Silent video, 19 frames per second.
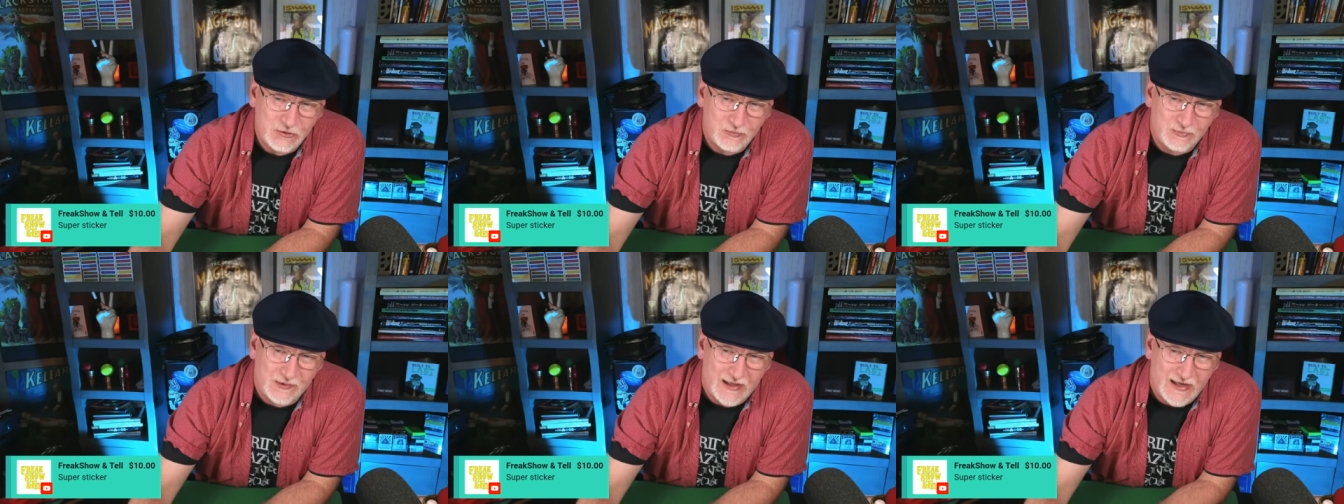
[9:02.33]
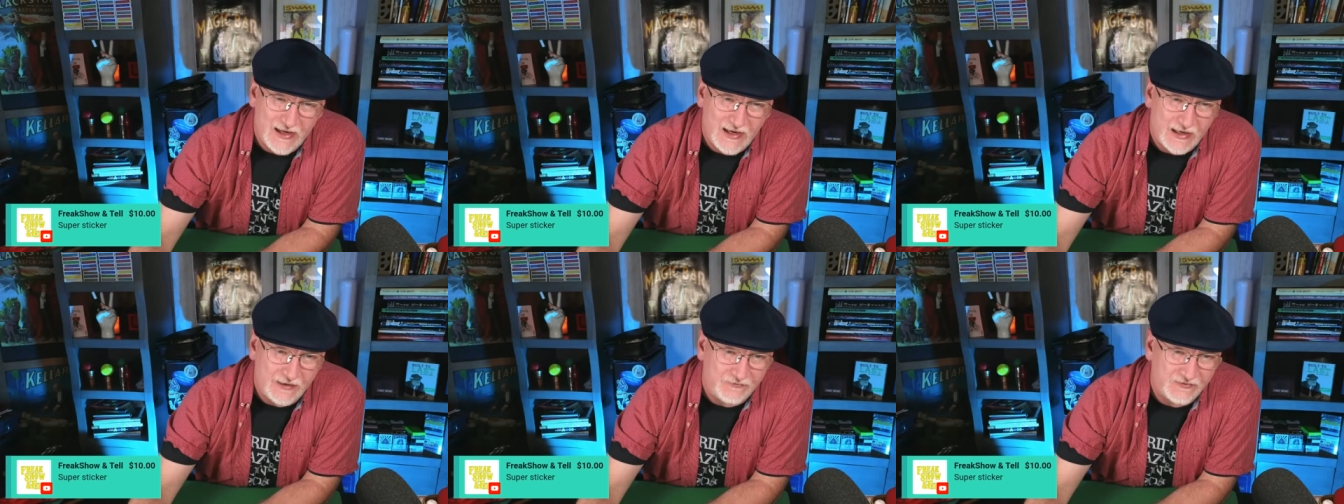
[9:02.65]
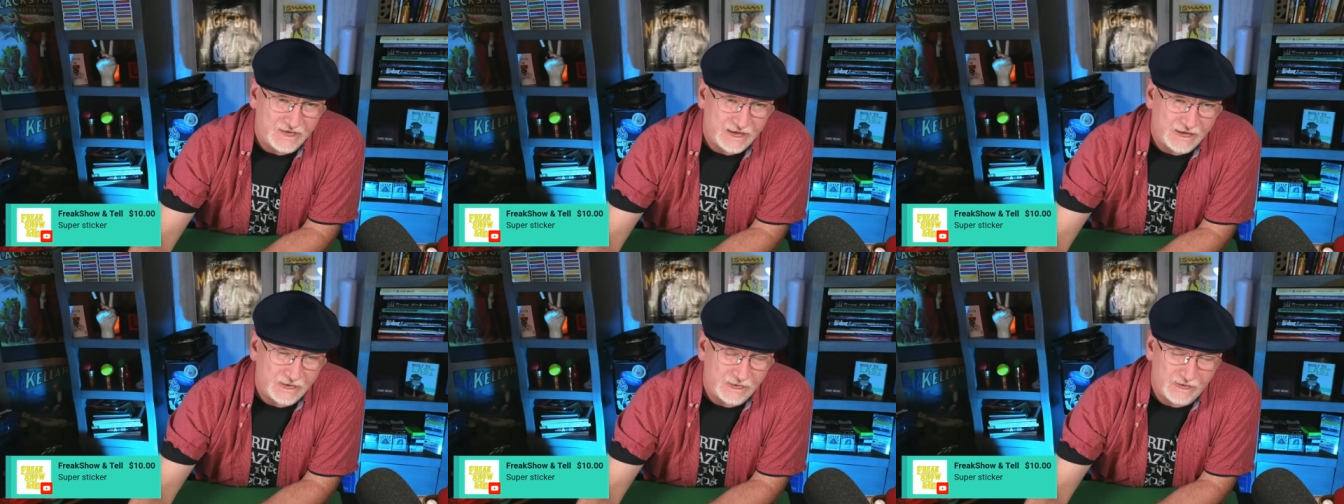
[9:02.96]
lives
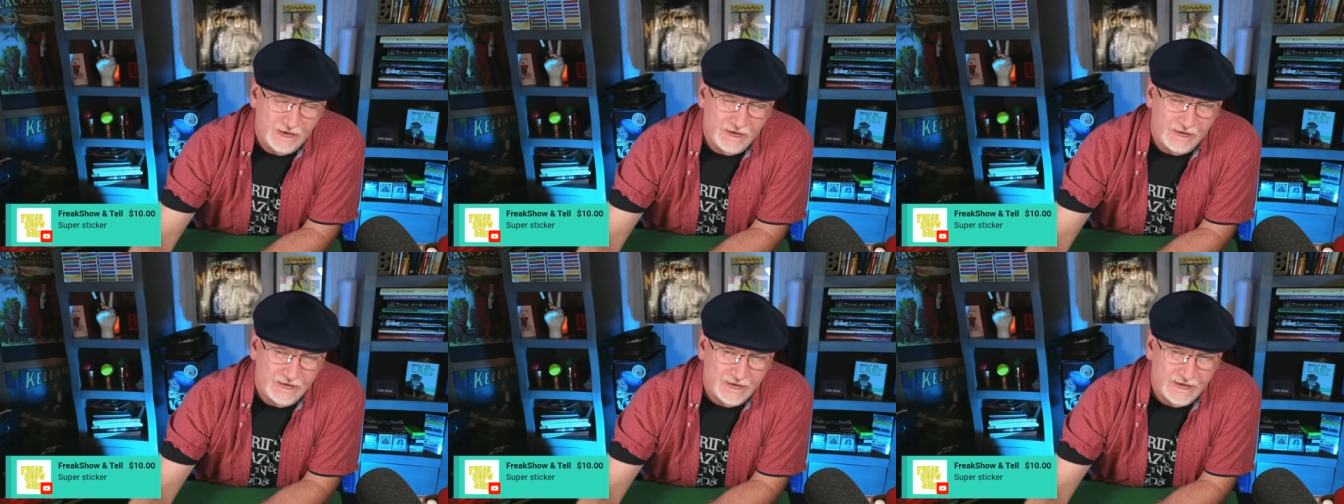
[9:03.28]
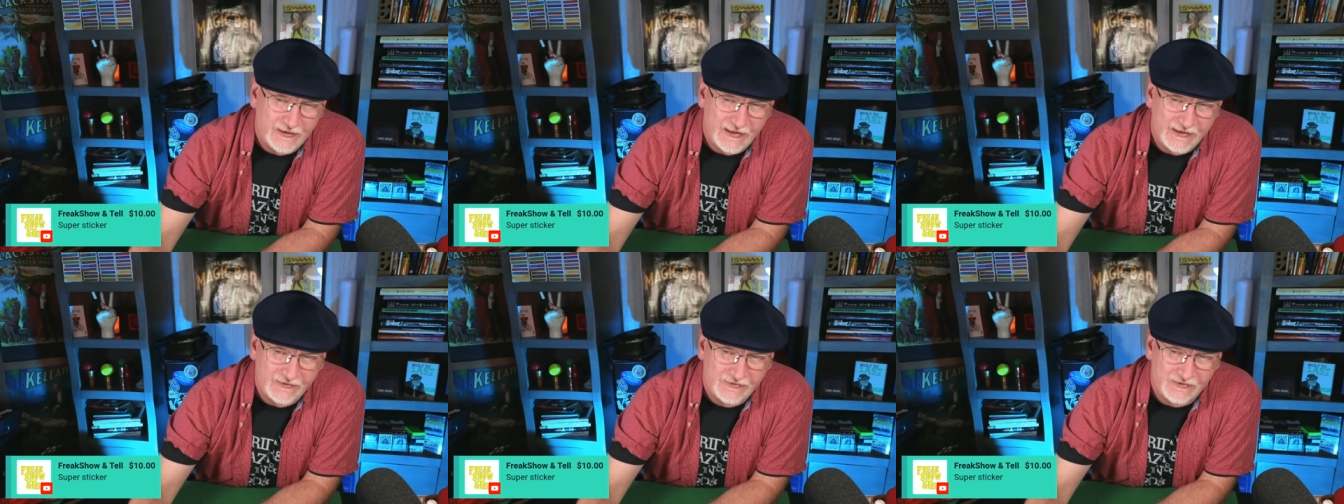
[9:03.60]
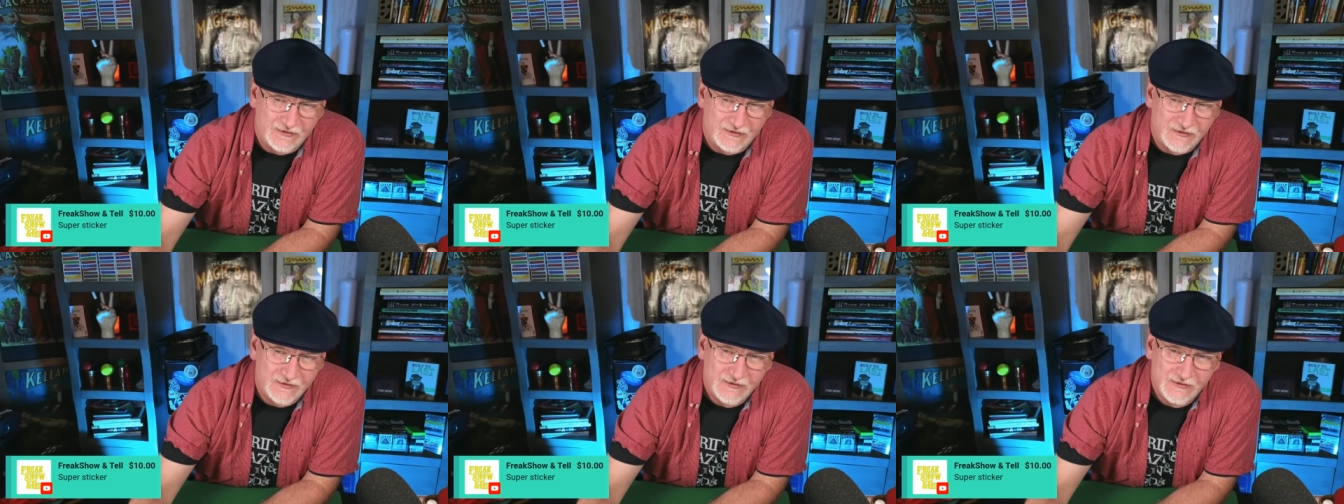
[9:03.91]
and, co- and collect
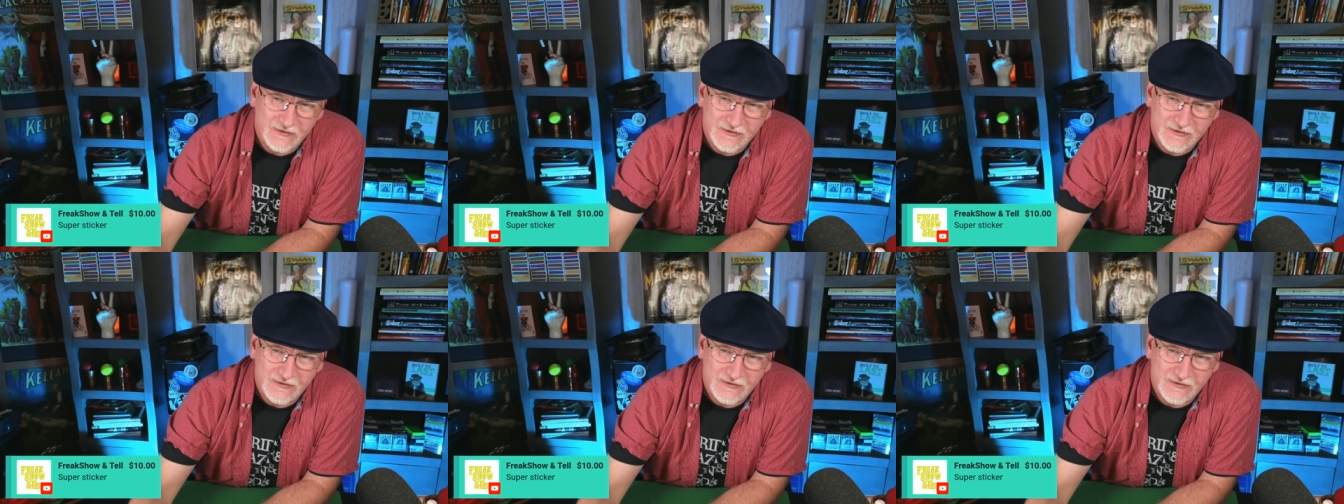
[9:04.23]
the